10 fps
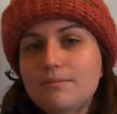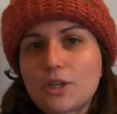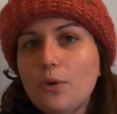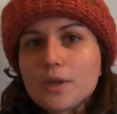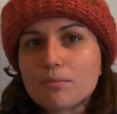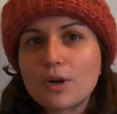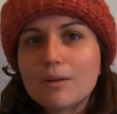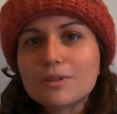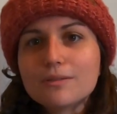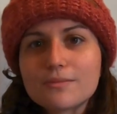coding
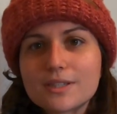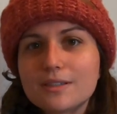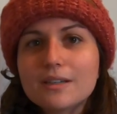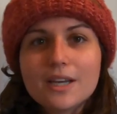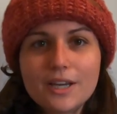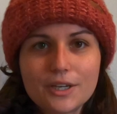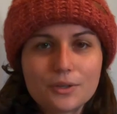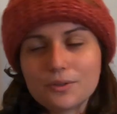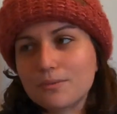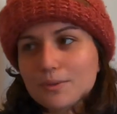problems and, you
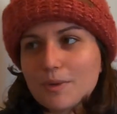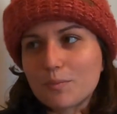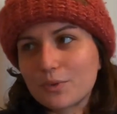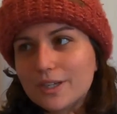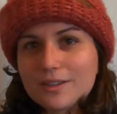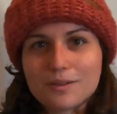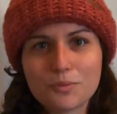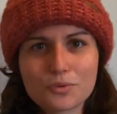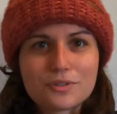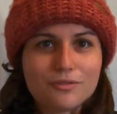know, remembering the
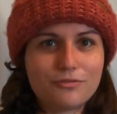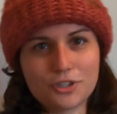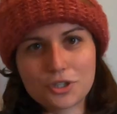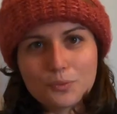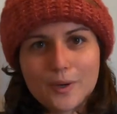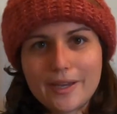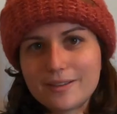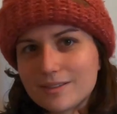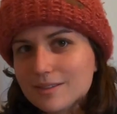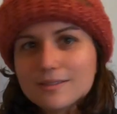most efficient
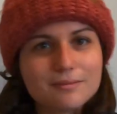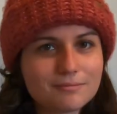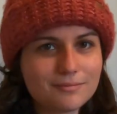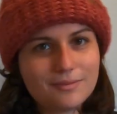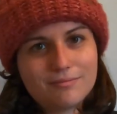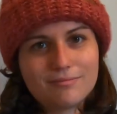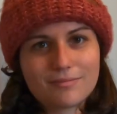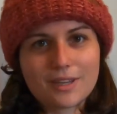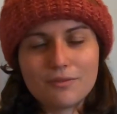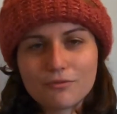way to
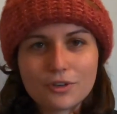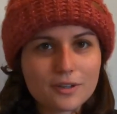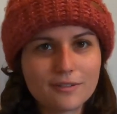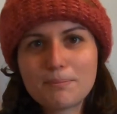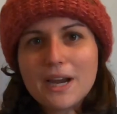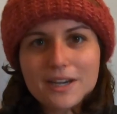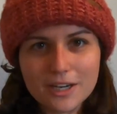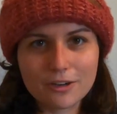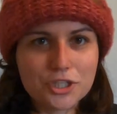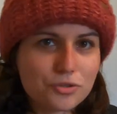invert a
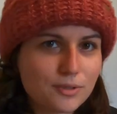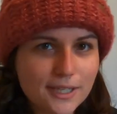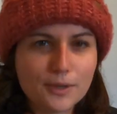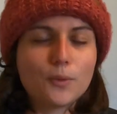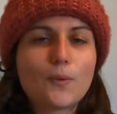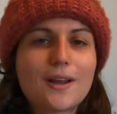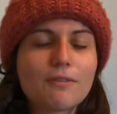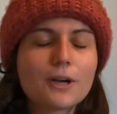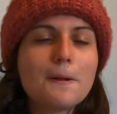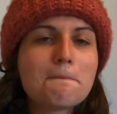binary tree or
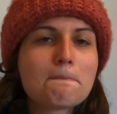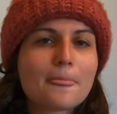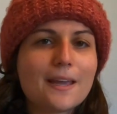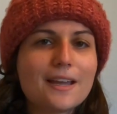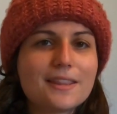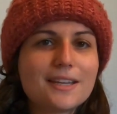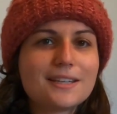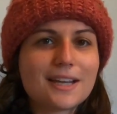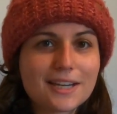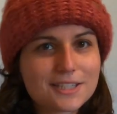whatever. And
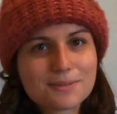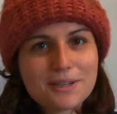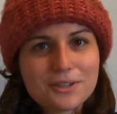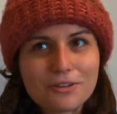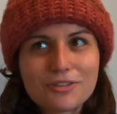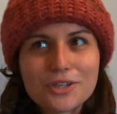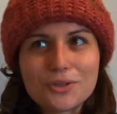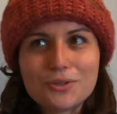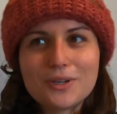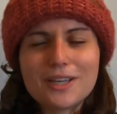then I get to my
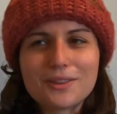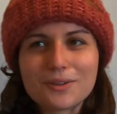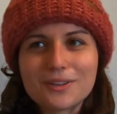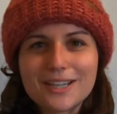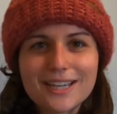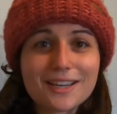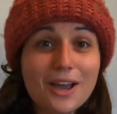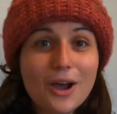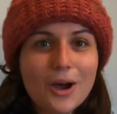interview and they're like,